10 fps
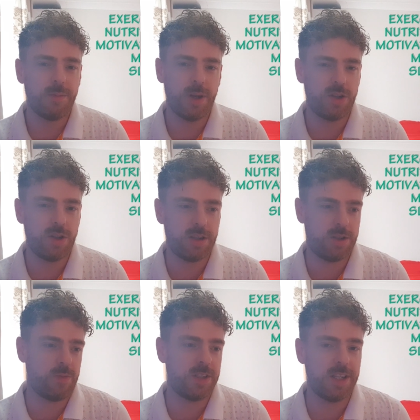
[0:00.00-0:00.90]
but it's
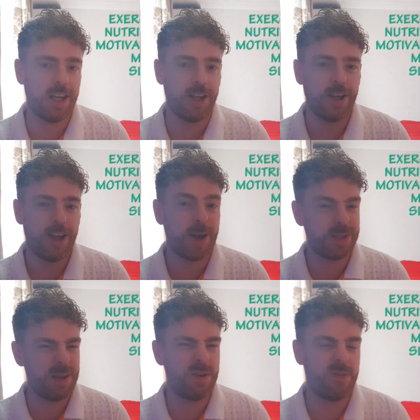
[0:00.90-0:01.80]
just obviously I'm
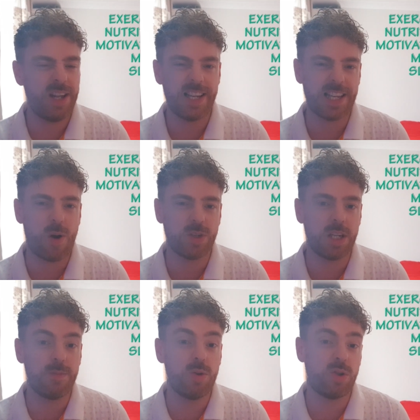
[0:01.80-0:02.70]
sleeping less hours
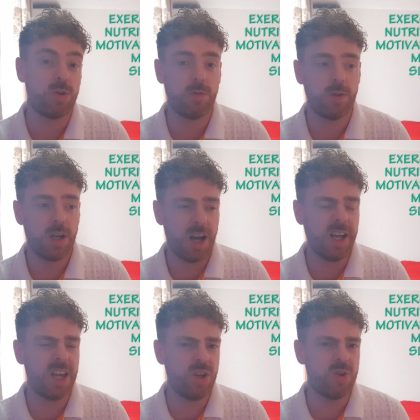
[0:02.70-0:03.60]
than I'm used to. I
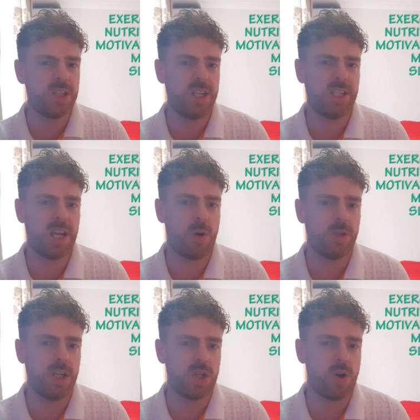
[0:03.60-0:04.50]
get a good 6
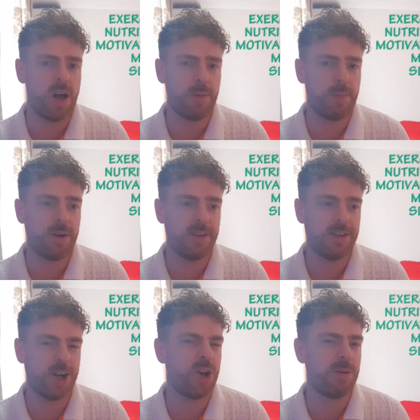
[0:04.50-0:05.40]
hours each night, but
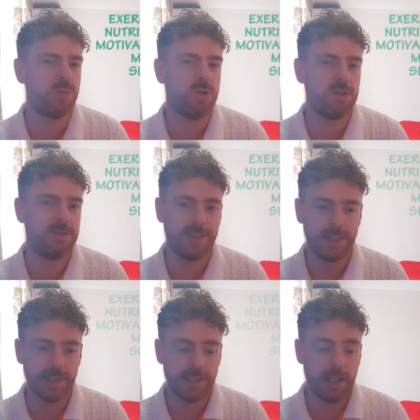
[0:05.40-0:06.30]
I'd like more.
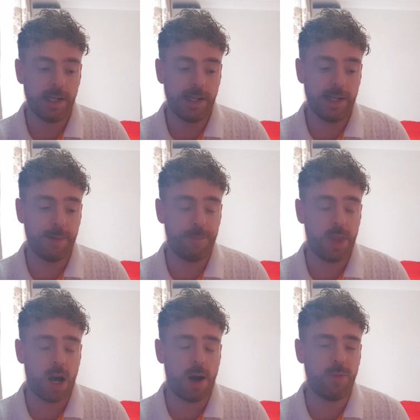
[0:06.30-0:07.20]

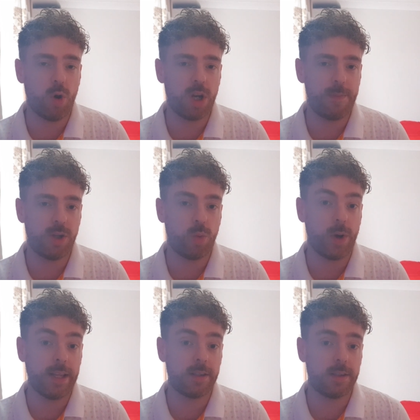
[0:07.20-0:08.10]
I'm not going to measure
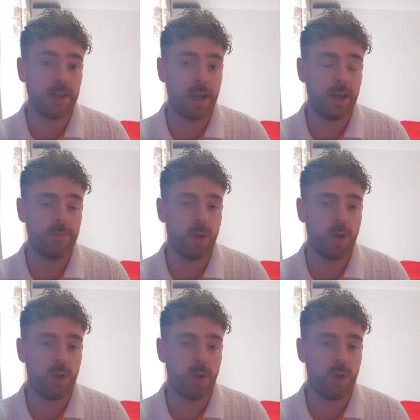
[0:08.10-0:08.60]
weight today.